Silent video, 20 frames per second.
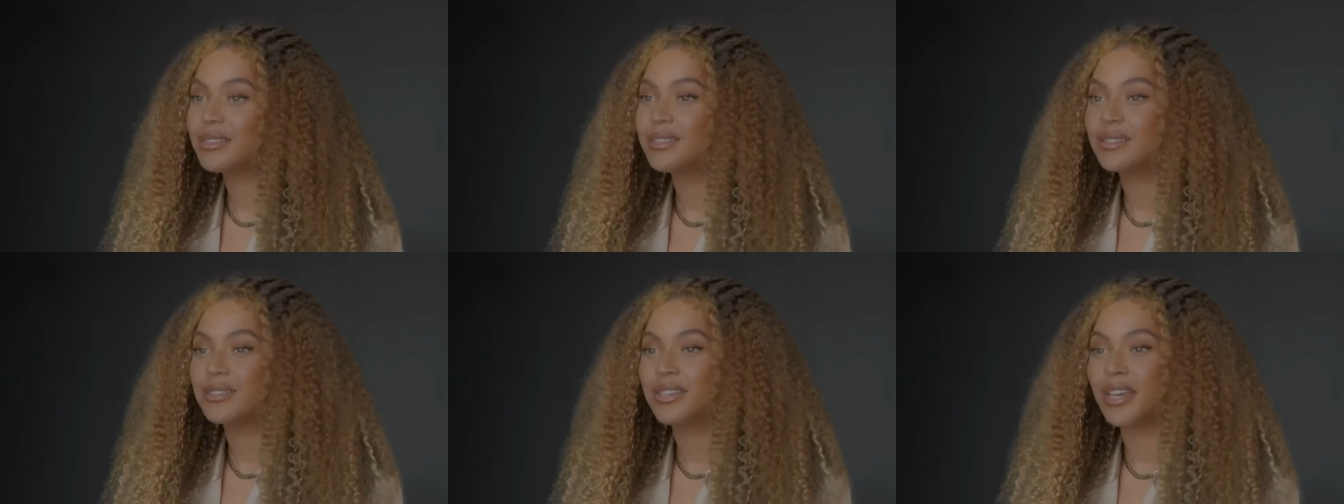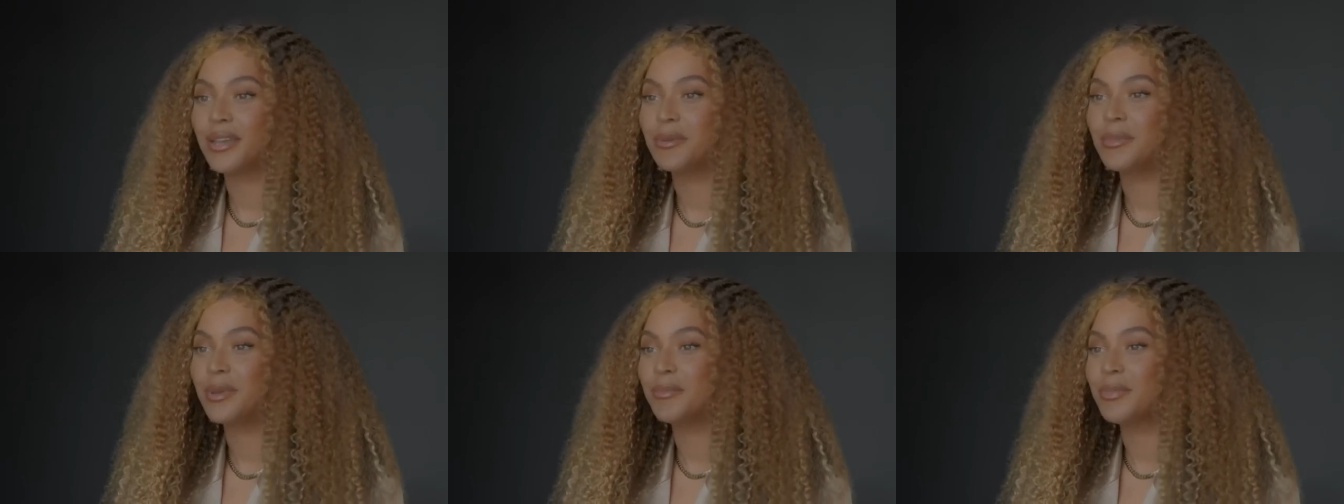
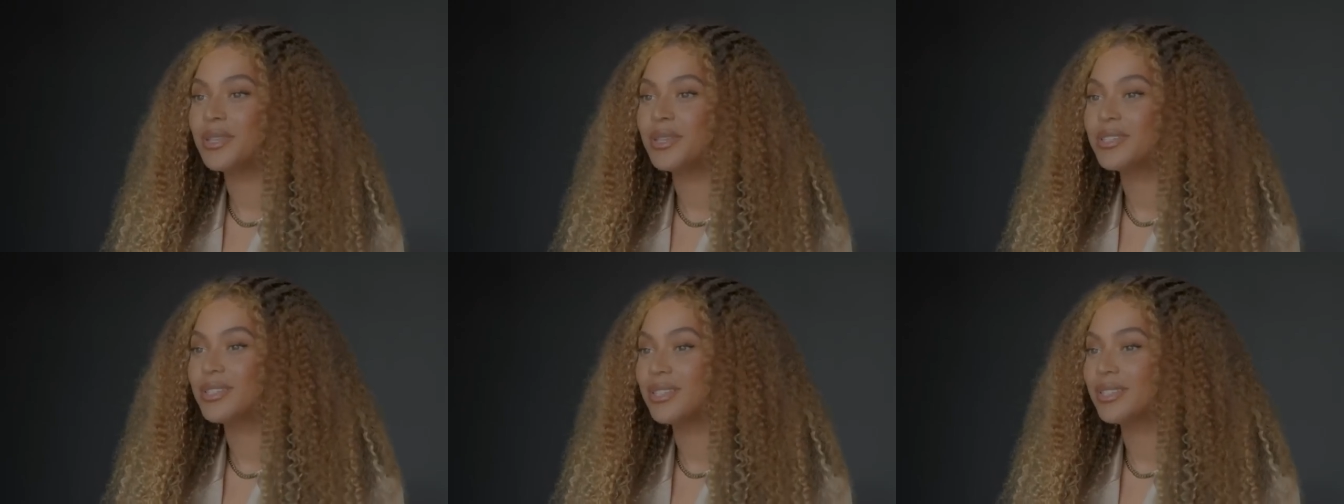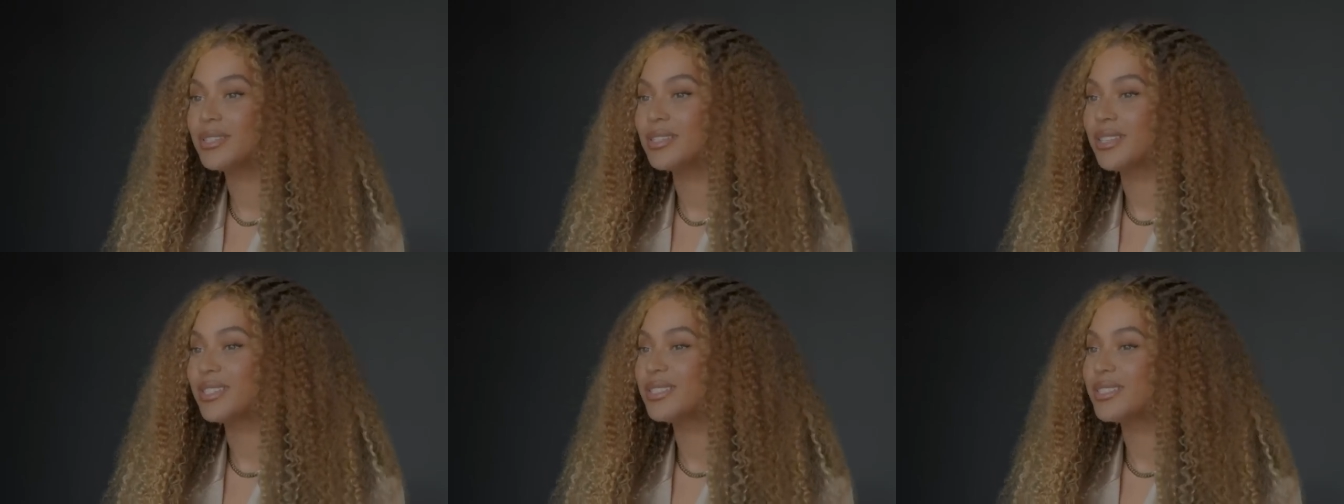entertainment
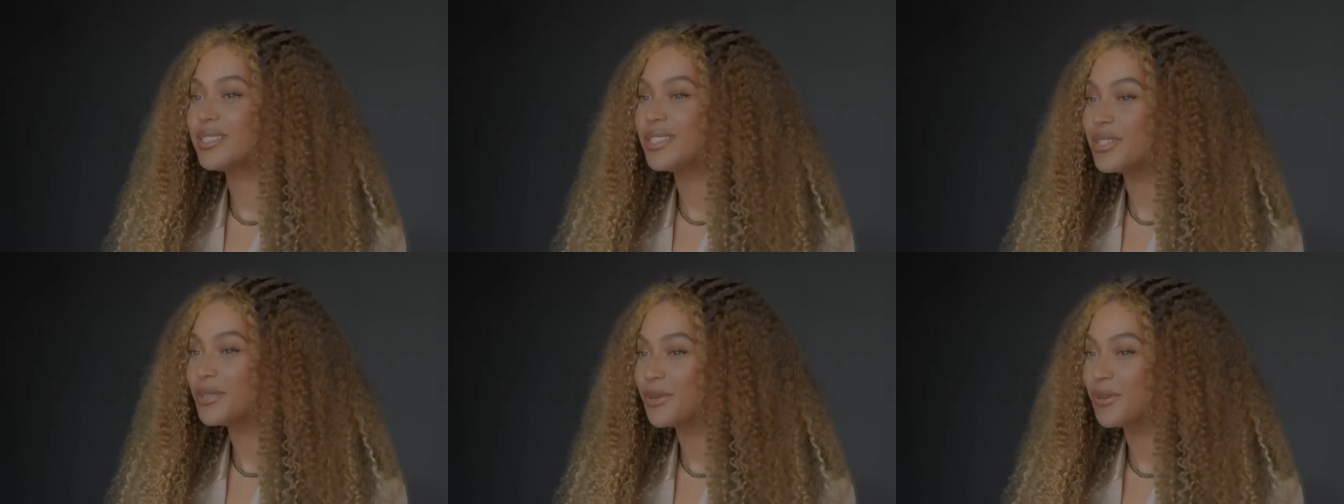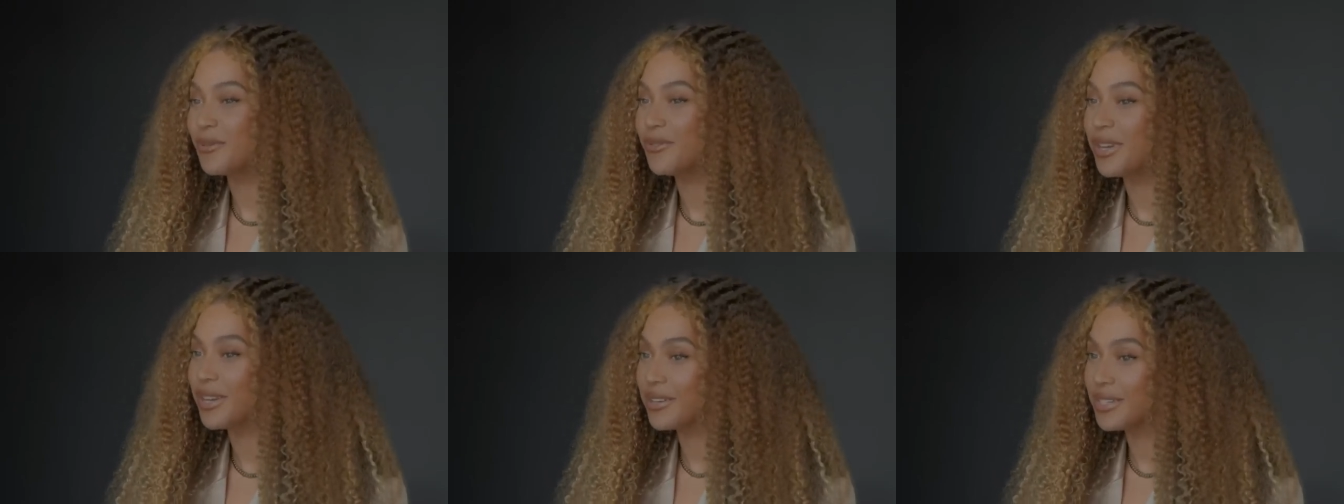business is
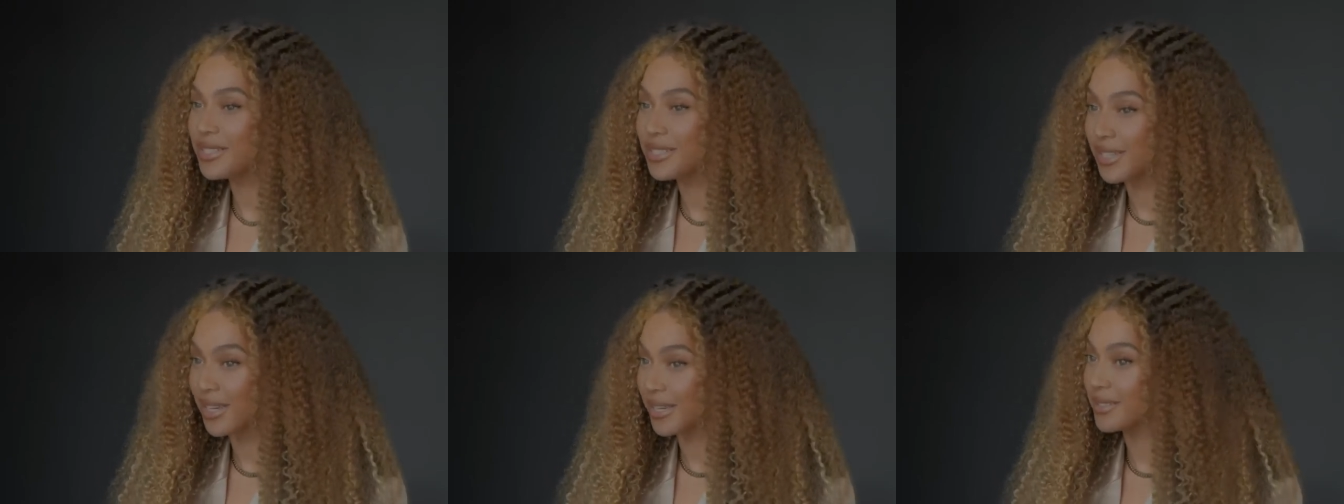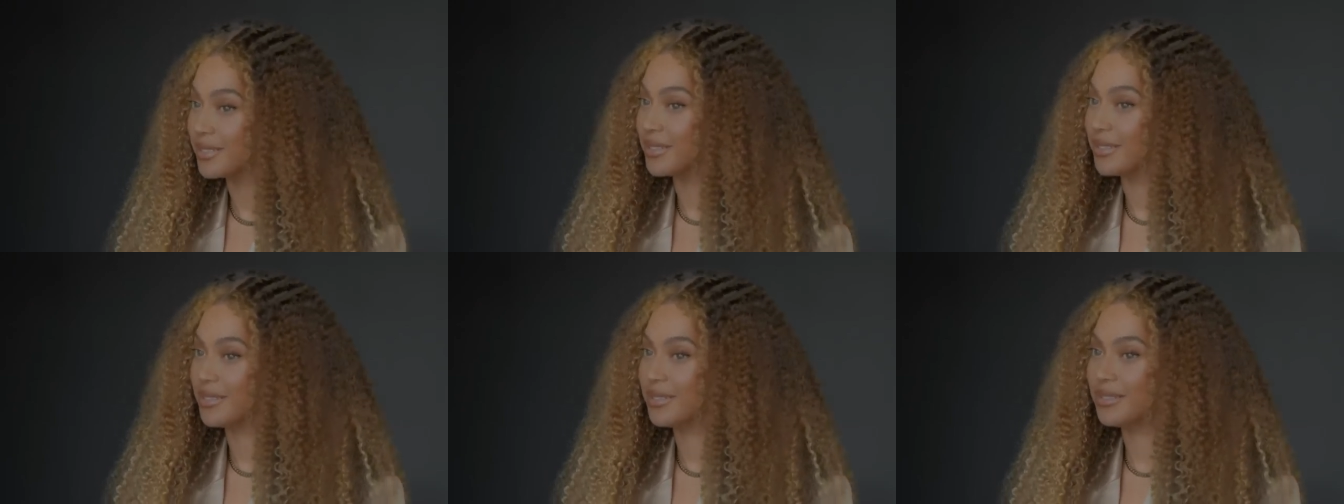still very
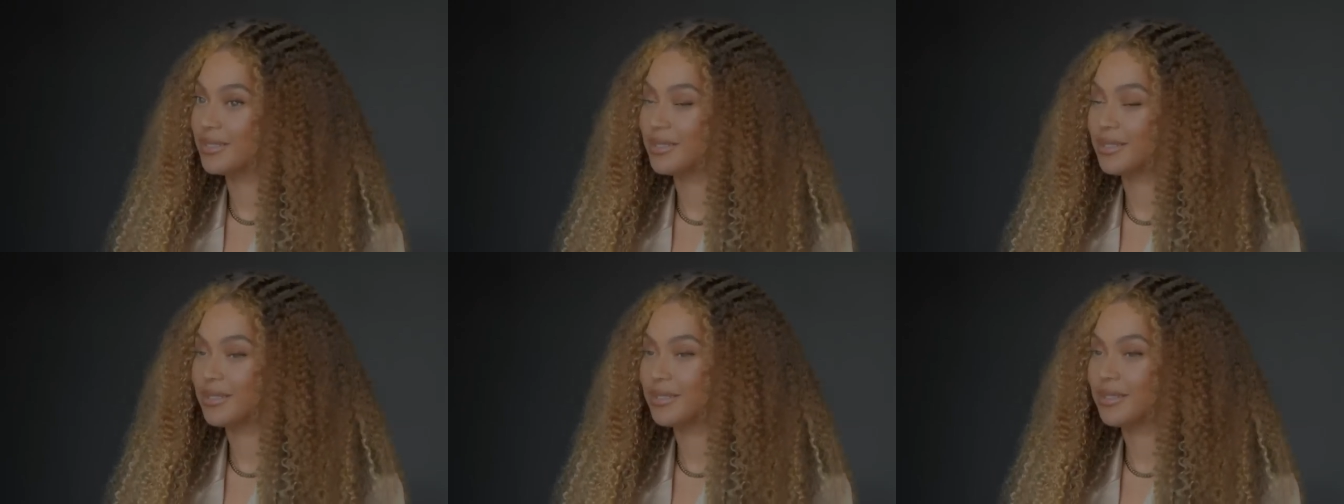sexist.